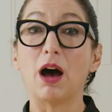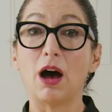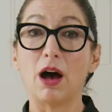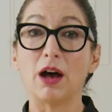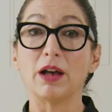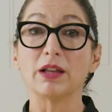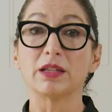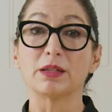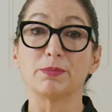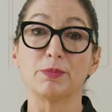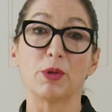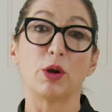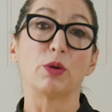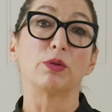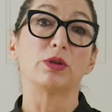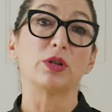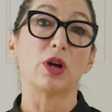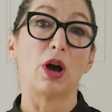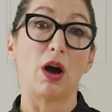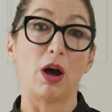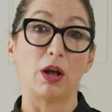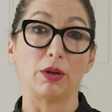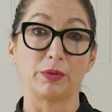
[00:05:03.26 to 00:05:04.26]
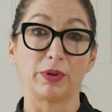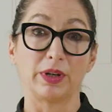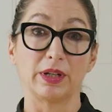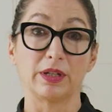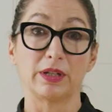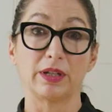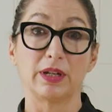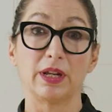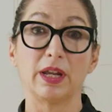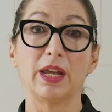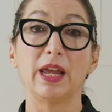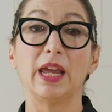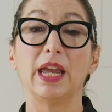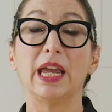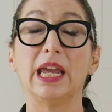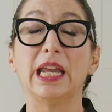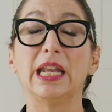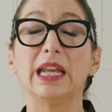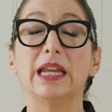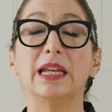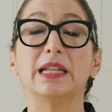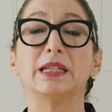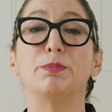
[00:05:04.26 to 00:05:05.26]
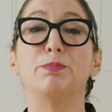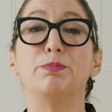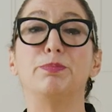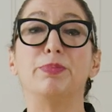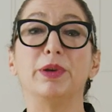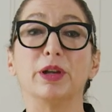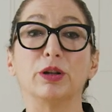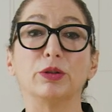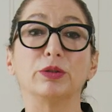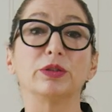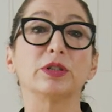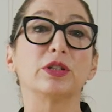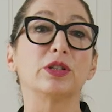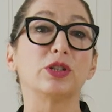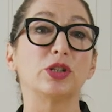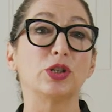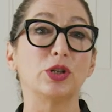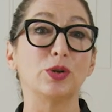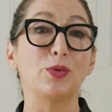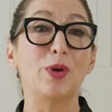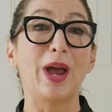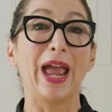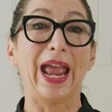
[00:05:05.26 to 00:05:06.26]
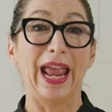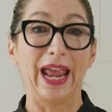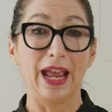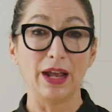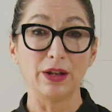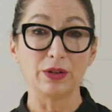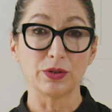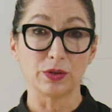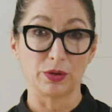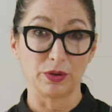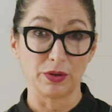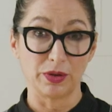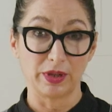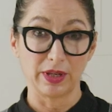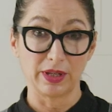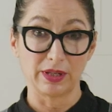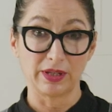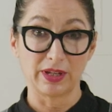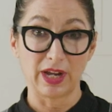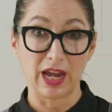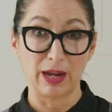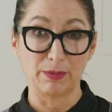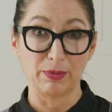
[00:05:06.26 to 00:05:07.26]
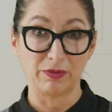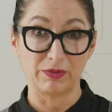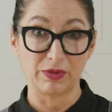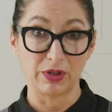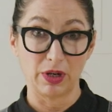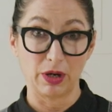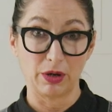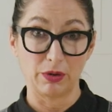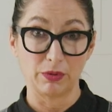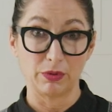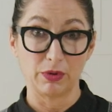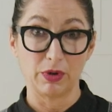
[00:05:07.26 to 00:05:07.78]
osmotolerant. It is built to handle this type of dough.